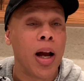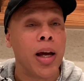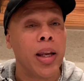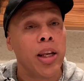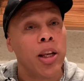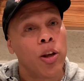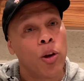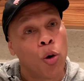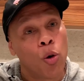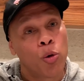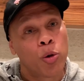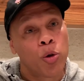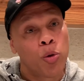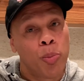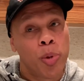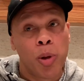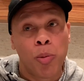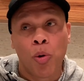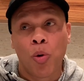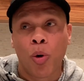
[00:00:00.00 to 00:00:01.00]
And then those
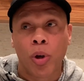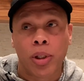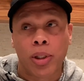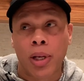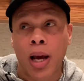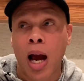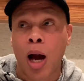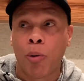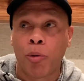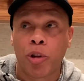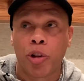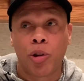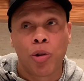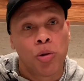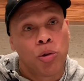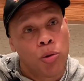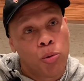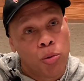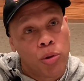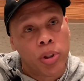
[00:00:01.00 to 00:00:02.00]
people who are down with you,
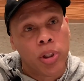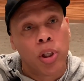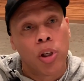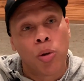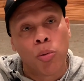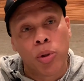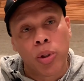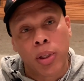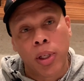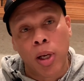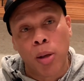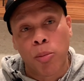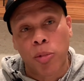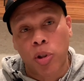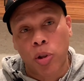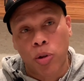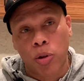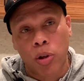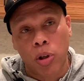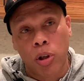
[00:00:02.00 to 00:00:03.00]
you deal with them.
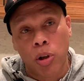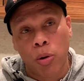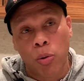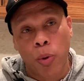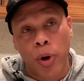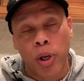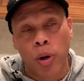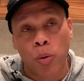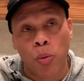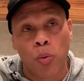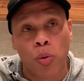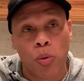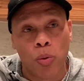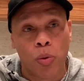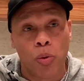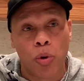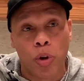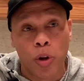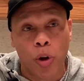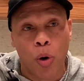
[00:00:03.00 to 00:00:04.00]
So it's a good way to,
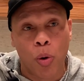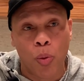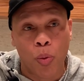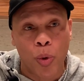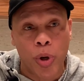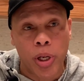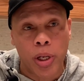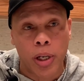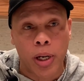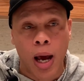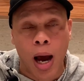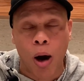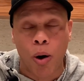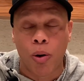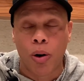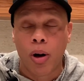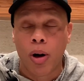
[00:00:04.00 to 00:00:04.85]
weed it out.